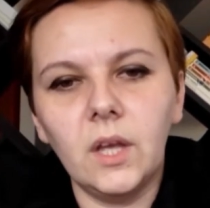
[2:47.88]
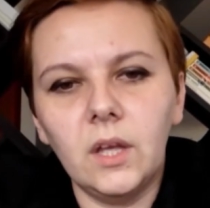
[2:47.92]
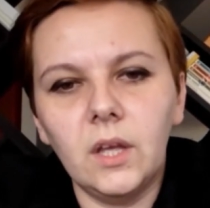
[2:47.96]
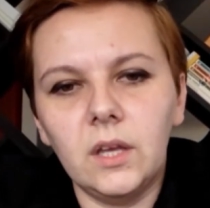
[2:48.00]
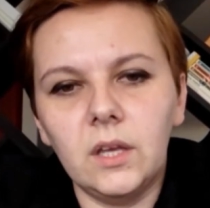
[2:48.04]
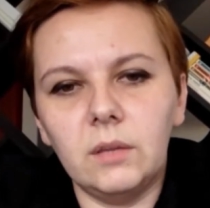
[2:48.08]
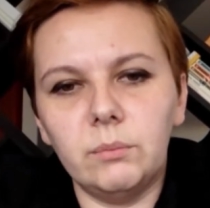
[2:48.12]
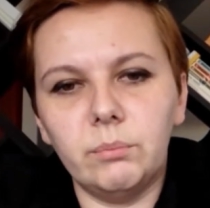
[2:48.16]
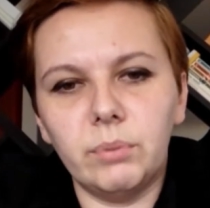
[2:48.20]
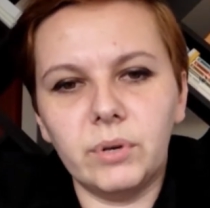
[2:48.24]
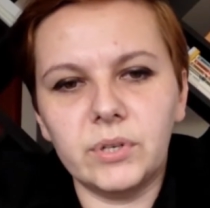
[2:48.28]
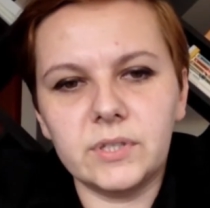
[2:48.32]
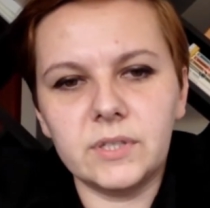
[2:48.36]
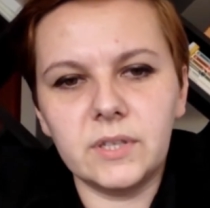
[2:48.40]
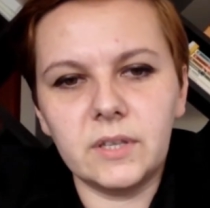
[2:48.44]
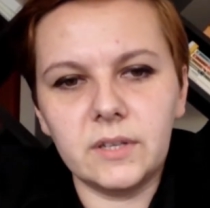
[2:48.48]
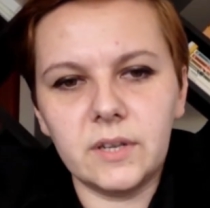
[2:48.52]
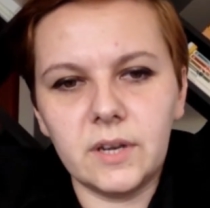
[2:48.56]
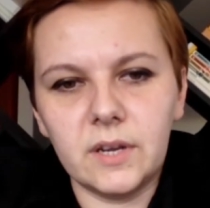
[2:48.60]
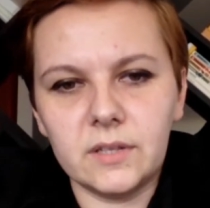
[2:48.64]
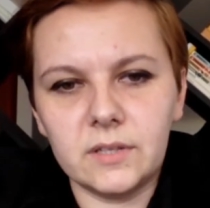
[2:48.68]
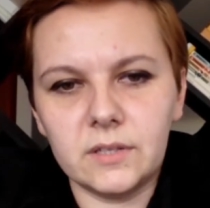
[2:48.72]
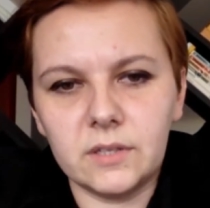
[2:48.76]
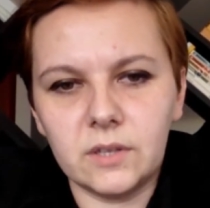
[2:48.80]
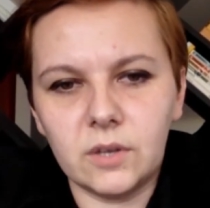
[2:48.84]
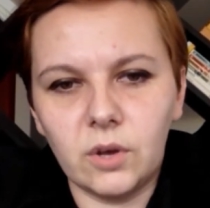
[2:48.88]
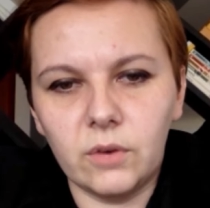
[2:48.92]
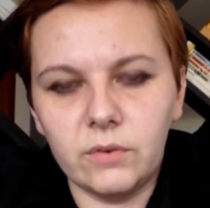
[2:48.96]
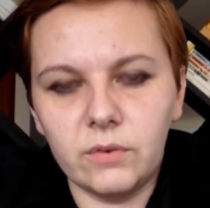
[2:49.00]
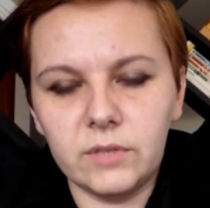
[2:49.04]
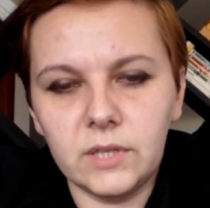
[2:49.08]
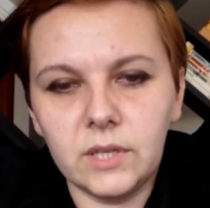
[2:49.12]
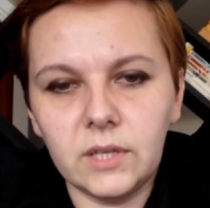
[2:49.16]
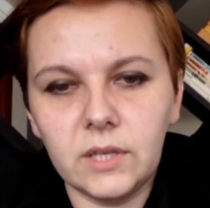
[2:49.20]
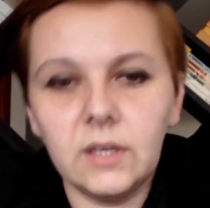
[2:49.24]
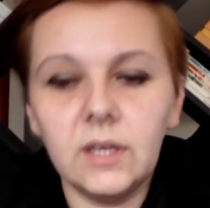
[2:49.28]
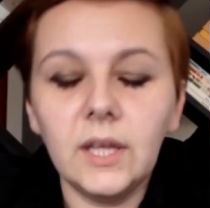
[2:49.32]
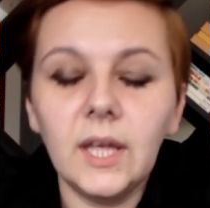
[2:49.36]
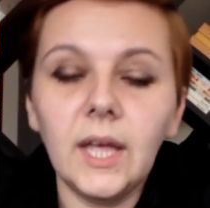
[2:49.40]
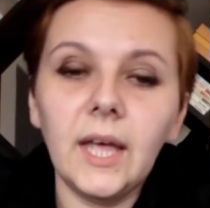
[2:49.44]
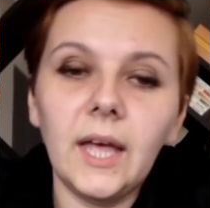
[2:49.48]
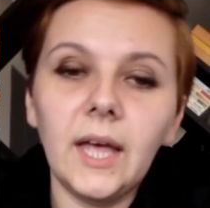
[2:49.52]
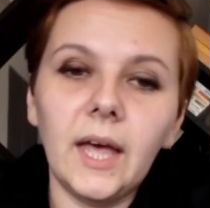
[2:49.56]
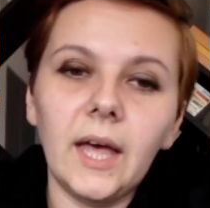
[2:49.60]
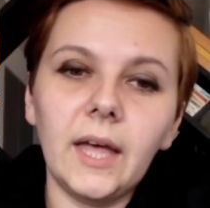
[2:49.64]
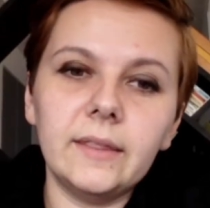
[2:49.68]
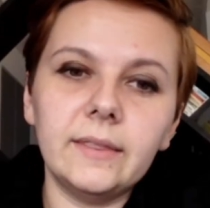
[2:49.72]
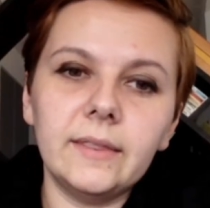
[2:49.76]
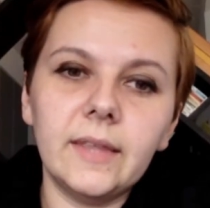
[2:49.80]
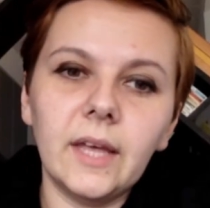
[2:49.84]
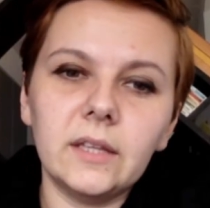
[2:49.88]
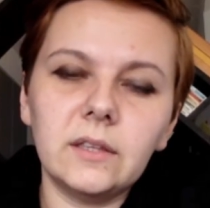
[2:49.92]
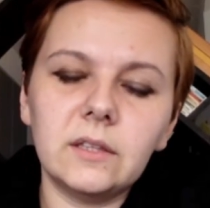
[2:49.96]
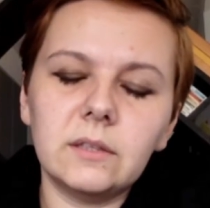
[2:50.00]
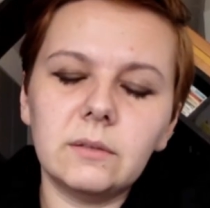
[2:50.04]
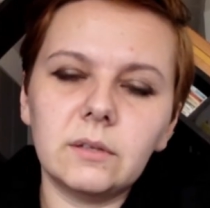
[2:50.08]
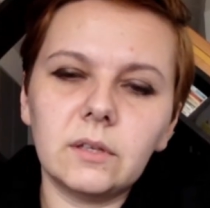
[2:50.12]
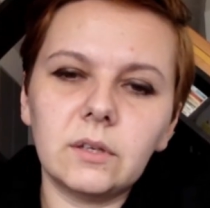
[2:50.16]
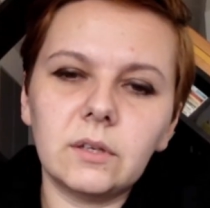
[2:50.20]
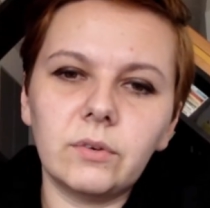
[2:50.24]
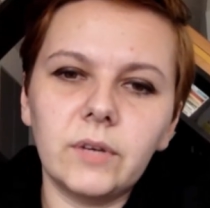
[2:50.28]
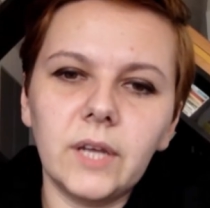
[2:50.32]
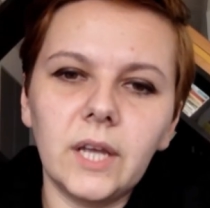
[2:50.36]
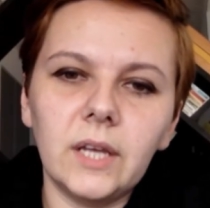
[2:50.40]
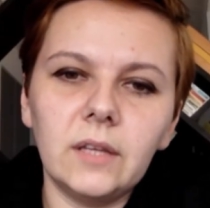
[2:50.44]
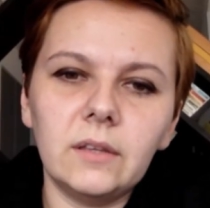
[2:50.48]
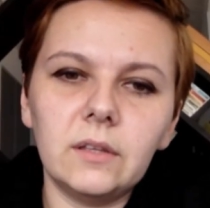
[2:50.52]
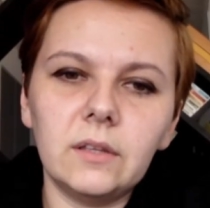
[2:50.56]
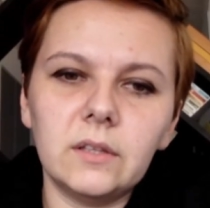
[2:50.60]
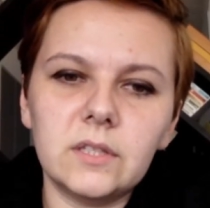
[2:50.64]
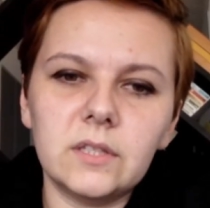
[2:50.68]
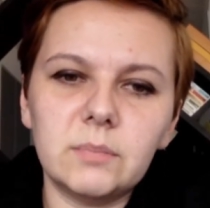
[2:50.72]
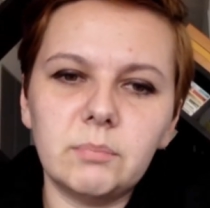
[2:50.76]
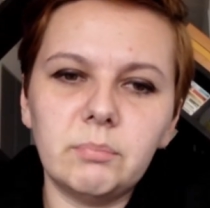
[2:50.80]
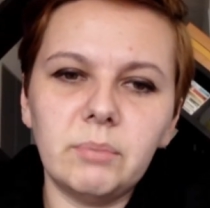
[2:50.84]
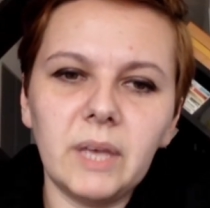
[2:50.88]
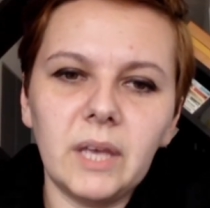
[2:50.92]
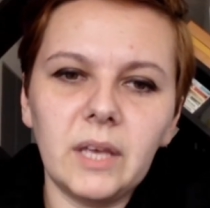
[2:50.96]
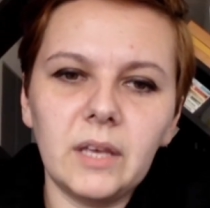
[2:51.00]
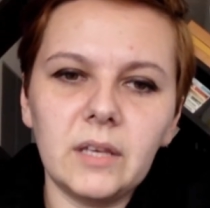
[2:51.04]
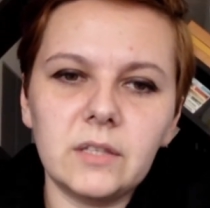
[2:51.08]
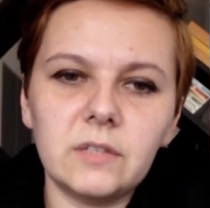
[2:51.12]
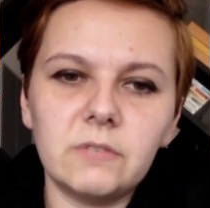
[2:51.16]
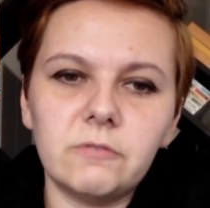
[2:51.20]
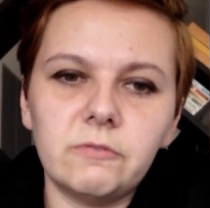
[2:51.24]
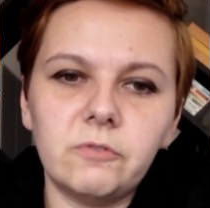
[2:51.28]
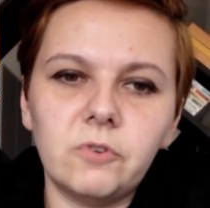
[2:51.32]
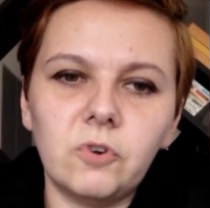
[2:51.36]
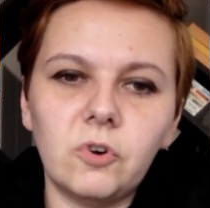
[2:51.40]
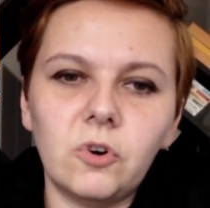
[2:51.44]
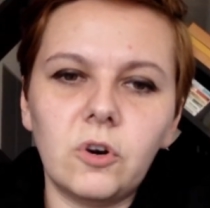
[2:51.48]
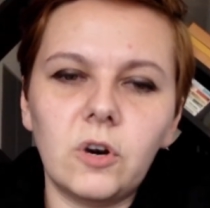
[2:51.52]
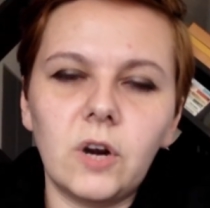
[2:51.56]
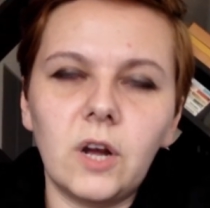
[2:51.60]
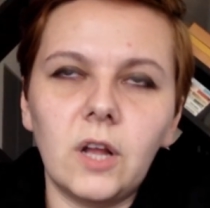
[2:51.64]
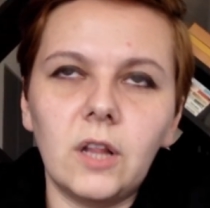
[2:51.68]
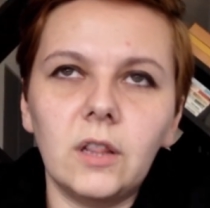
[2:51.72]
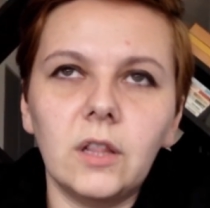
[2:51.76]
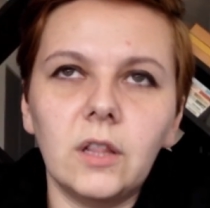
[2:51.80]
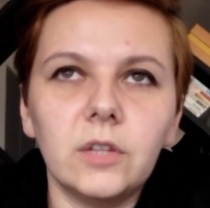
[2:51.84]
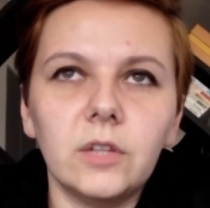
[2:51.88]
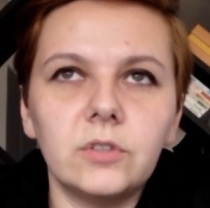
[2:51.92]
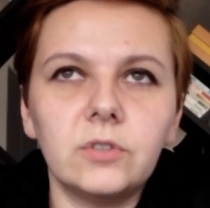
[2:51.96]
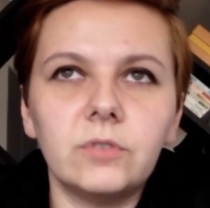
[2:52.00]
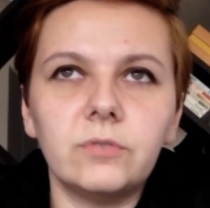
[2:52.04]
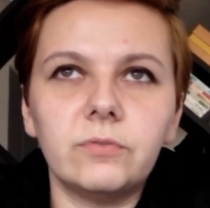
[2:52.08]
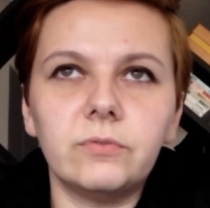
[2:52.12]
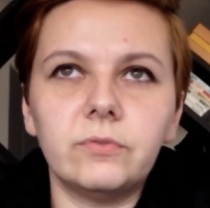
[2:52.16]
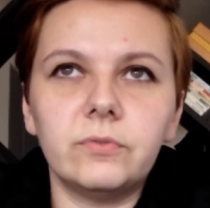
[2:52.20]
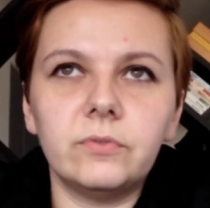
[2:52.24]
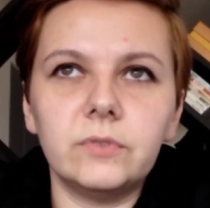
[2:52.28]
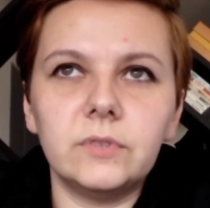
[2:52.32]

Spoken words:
in Bosnia and Herzegovina, and that created space for a lot of